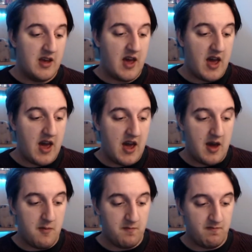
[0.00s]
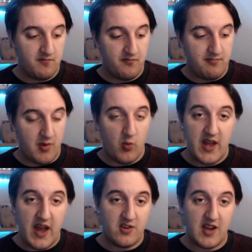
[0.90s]
but when it
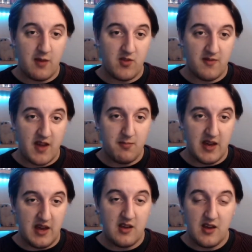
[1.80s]
actually came to vape it,